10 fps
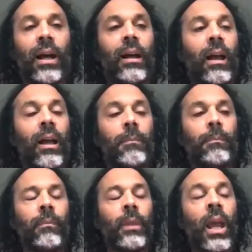
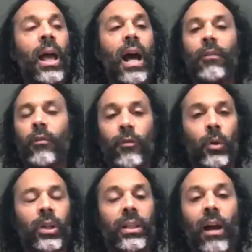either for
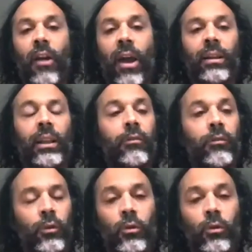money directly through